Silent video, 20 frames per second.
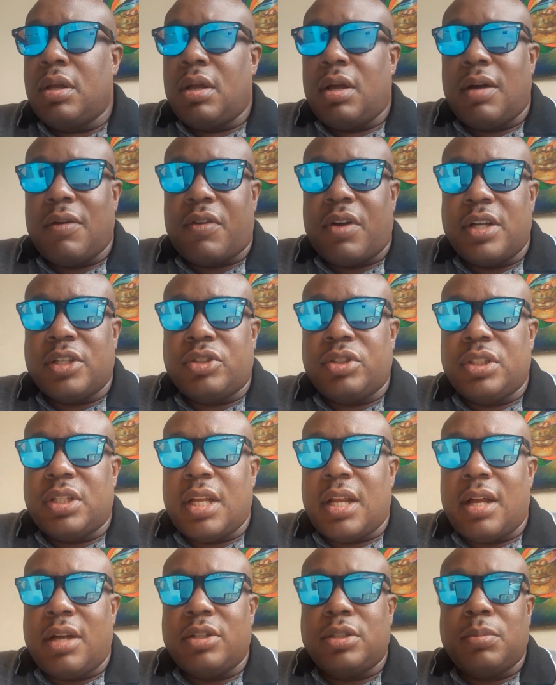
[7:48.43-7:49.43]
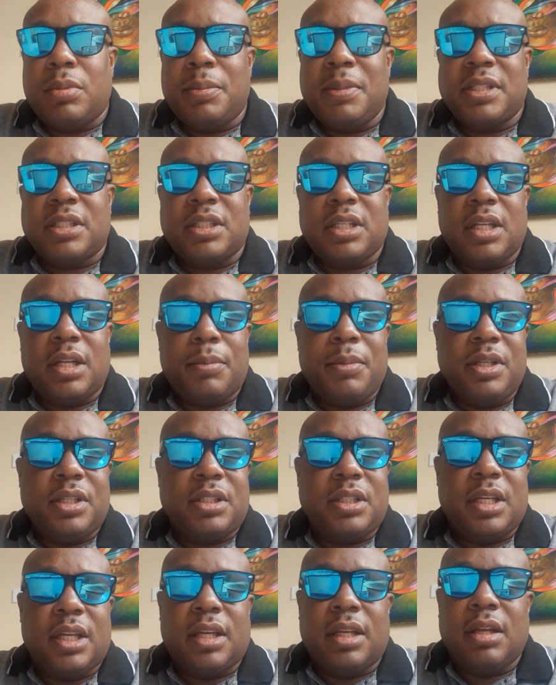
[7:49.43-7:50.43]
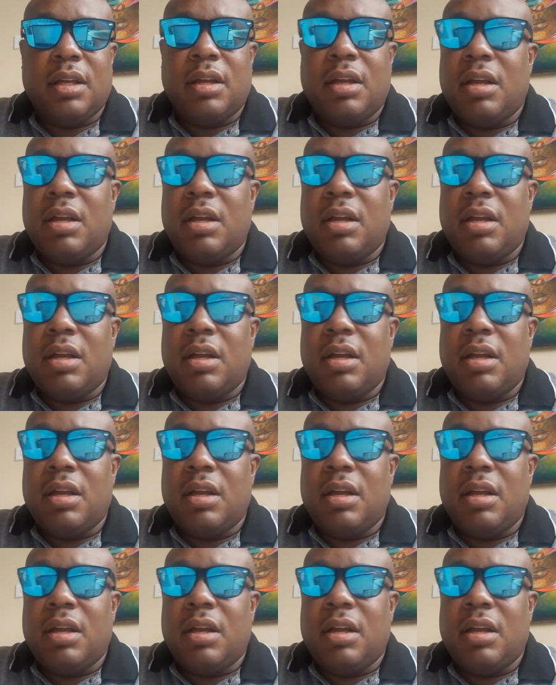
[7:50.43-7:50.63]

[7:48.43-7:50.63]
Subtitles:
of countries that are eligible. Let me see.